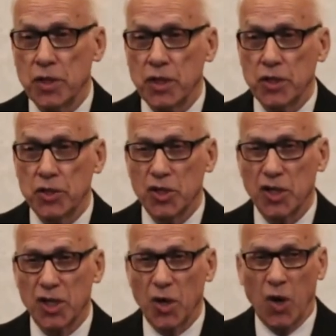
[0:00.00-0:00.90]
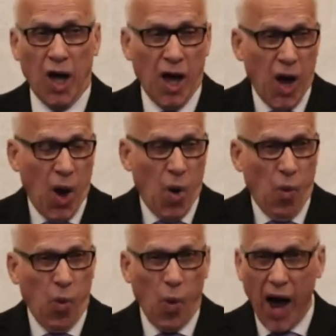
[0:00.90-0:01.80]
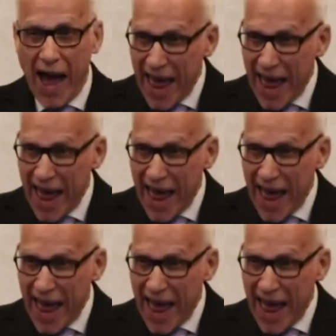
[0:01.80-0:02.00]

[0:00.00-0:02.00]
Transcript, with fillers: you're going to go, what?